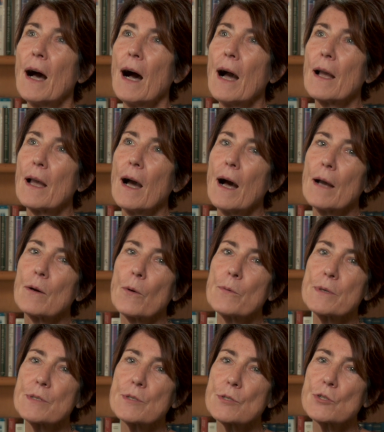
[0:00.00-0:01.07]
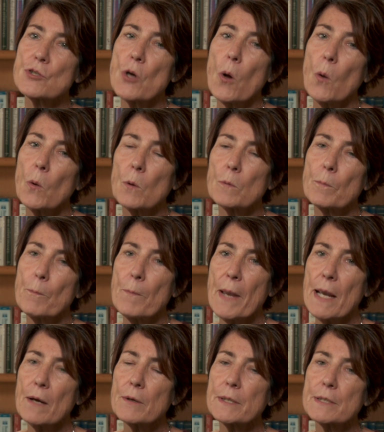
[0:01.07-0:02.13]
I, I always told
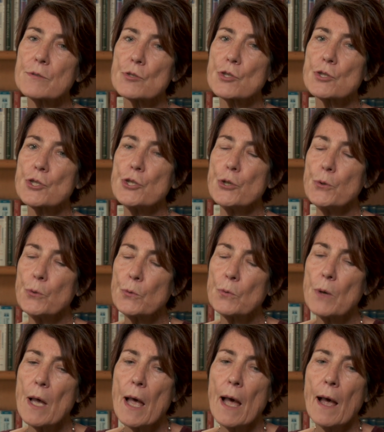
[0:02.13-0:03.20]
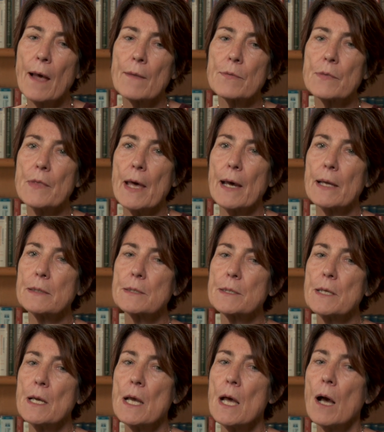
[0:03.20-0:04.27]
parents, too, that
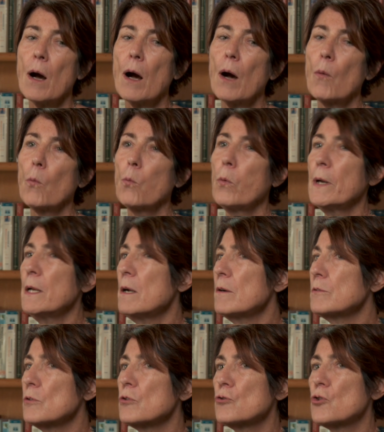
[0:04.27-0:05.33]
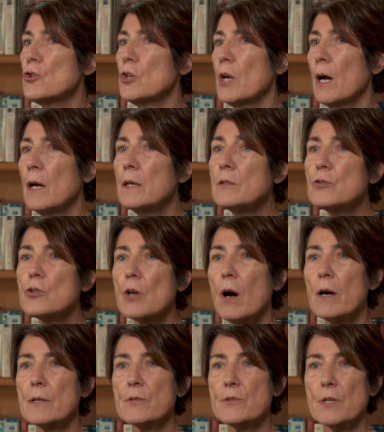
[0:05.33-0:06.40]
we don't judge
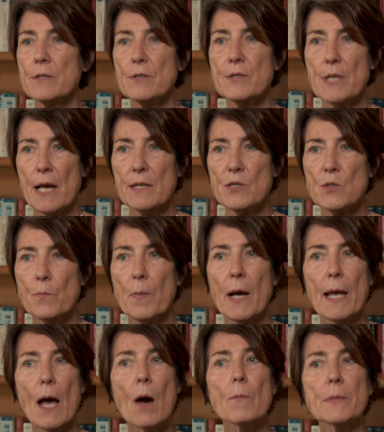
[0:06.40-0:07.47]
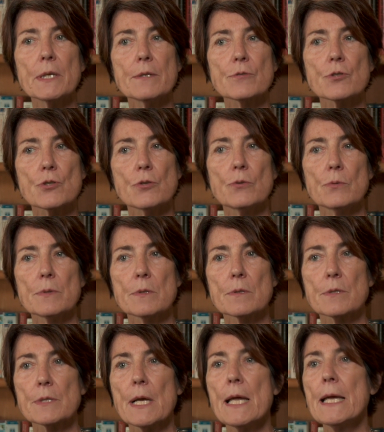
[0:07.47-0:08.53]
our success by how many
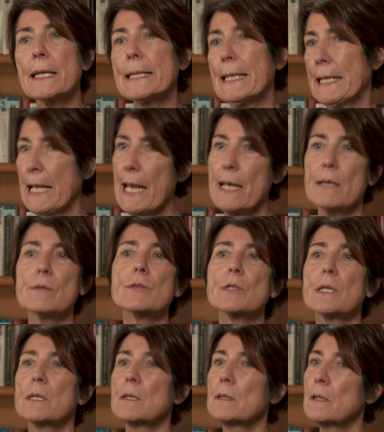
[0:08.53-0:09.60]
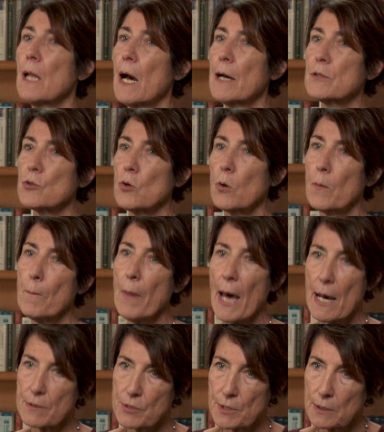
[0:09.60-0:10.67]
students get A's in a class or
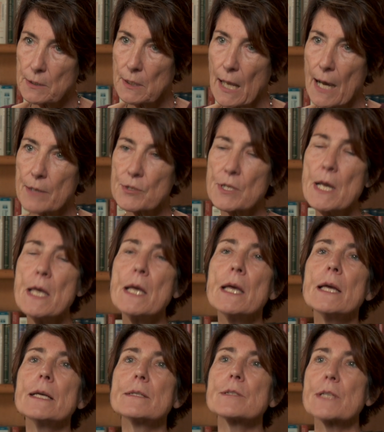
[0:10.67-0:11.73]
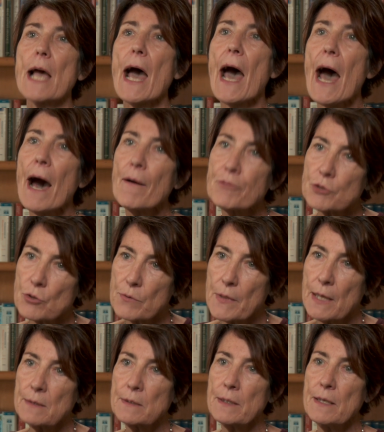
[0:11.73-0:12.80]
pass a class. It's after
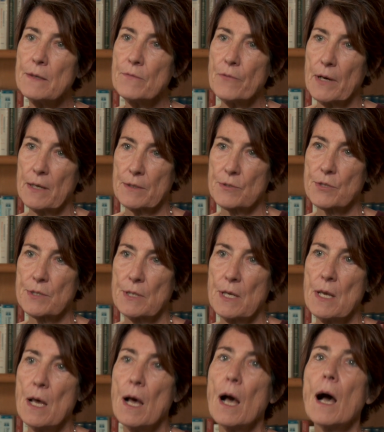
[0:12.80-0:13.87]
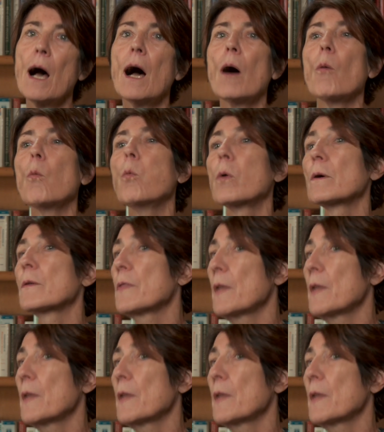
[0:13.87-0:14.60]
they leave us were